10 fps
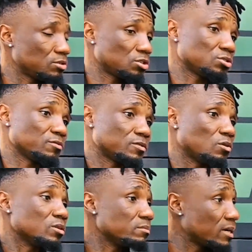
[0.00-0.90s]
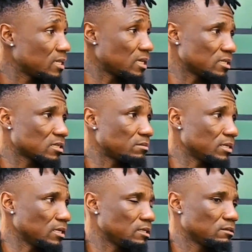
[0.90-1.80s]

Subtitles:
because of all the money that is coming in.